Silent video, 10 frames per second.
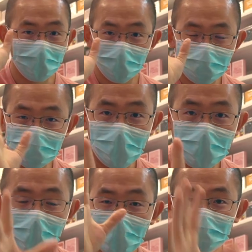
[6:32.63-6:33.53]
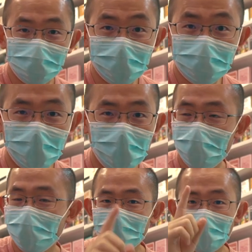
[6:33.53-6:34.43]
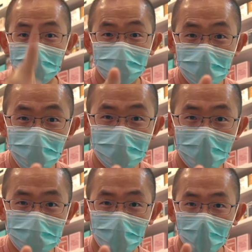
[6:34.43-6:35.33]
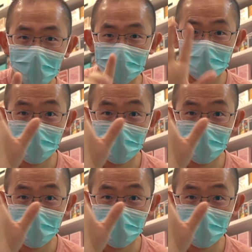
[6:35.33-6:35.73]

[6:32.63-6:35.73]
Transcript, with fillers: Take care, stay safe, and I'll see you in the next vlog.